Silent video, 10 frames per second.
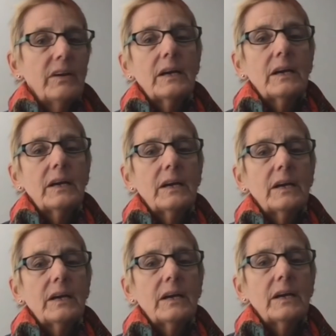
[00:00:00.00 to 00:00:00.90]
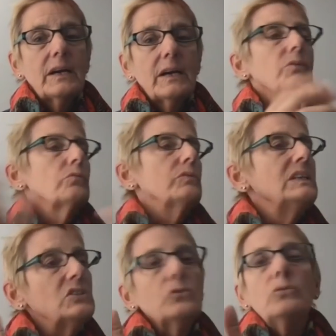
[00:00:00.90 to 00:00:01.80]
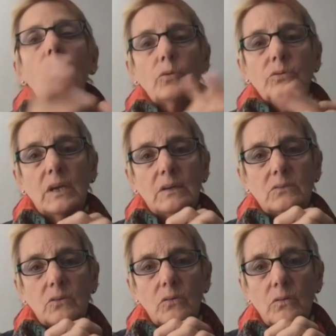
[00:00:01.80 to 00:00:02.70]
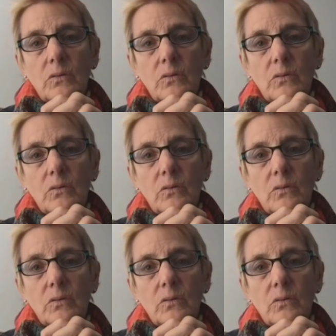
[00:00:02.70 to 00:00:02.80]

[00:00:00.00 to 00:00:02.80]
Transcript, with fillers: hiccup like this and you have to redo the whole schedule